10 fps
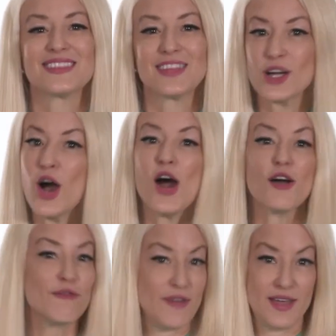The
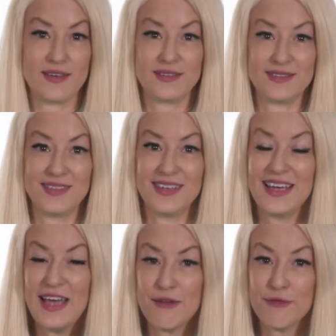car failed
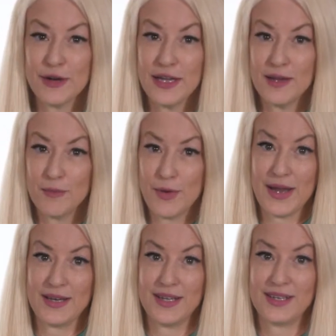every
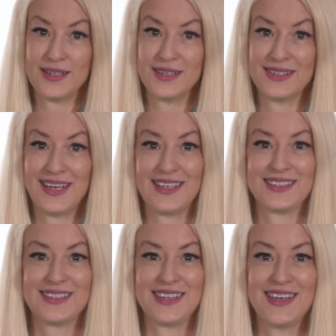branding
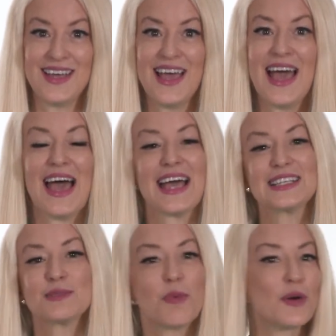test.
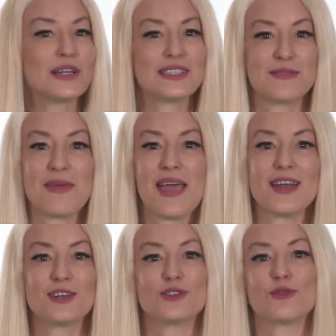Export
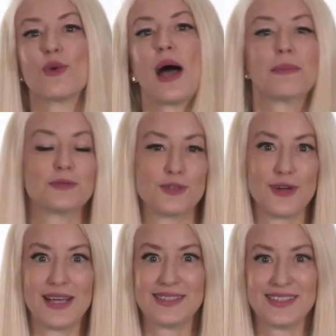demand dropped
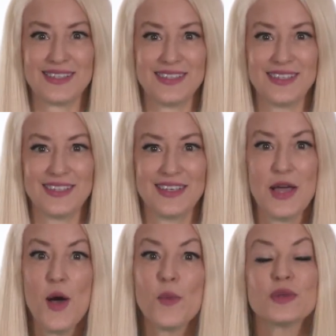drastically.
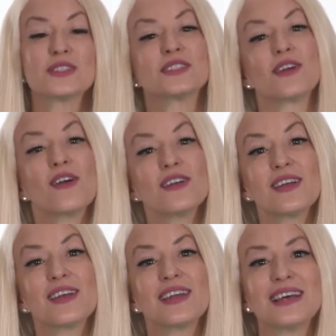What
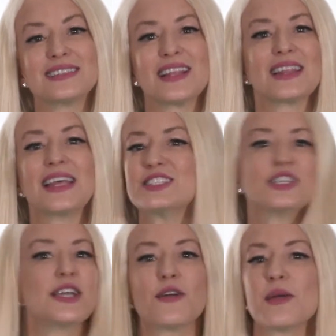started as a
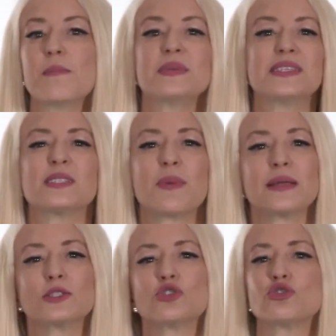legendary
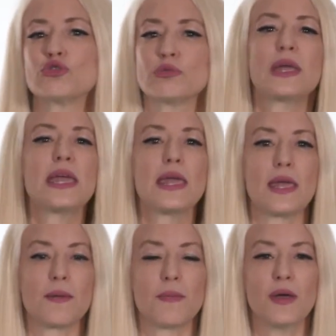businessman's
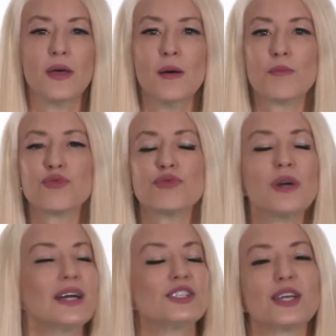dream
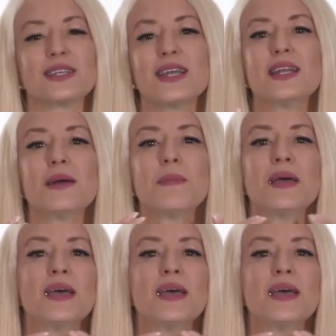project ended up